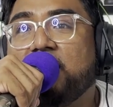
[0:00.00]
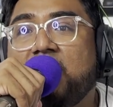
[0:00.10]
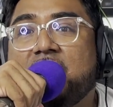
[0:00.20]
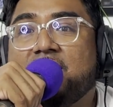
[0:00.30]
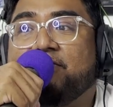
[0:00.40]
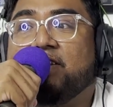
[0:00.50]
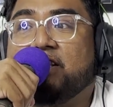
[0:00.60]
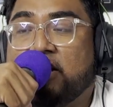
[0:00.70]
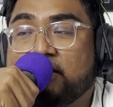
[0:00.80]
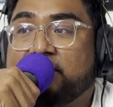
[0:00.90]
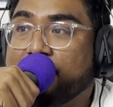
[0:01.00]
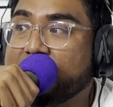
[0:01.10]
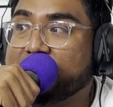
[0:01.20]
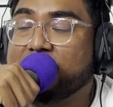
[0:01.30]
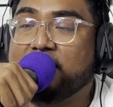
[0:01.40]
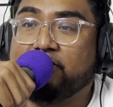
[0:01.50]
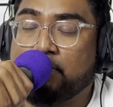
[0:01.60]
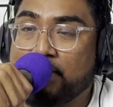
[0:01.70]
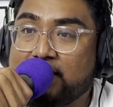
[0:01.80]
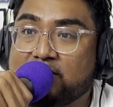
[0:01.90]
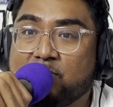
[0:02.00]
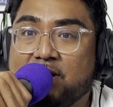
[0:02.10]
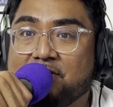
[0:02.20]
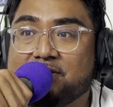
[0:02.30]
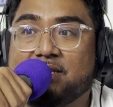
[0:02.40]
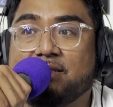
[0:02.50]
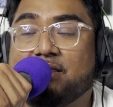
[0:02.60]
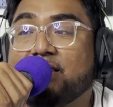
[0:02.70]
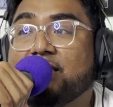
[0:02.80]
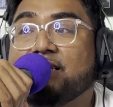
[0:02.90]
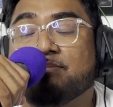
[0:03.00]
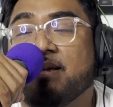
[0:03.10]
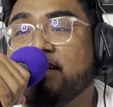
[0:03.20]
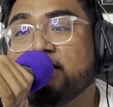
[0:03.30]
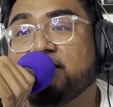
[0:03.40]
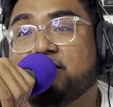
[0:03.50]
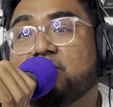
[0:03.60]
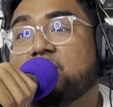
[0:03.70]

And if he doesn't play Santi, if you play someone else, then this man needs